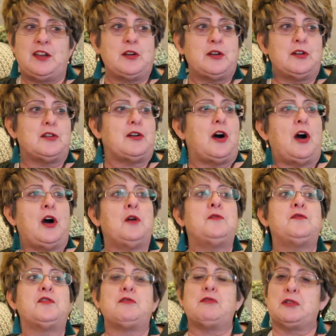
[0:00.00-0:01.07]
you're
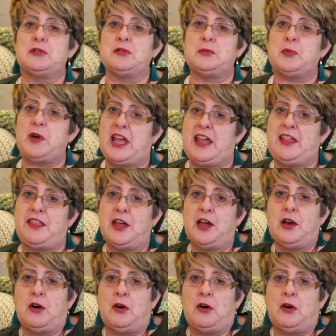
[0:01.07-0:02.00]
overrun with